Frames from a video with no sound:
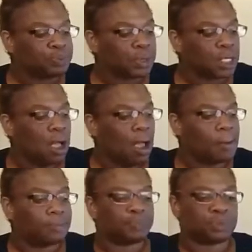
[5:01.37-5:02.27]

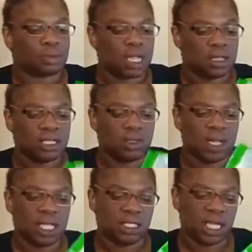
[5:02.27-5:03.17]
This one
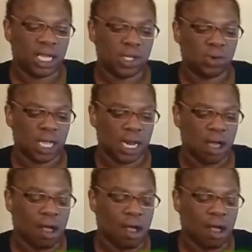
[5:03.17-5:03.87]
they say you can,